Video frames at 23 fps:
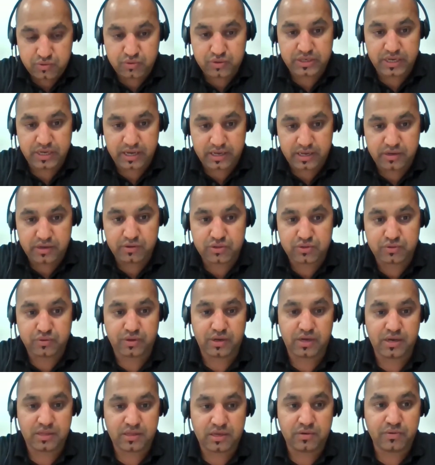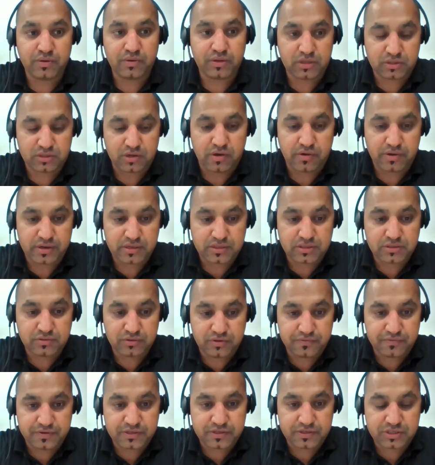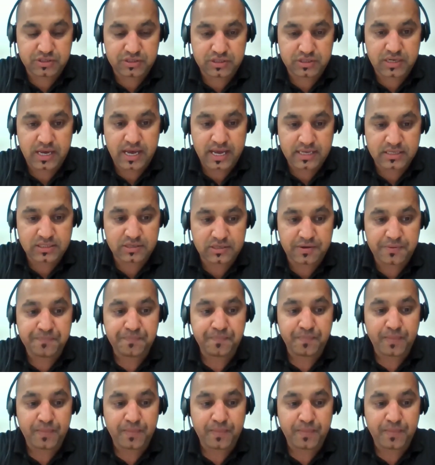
take you together with Torrens University as a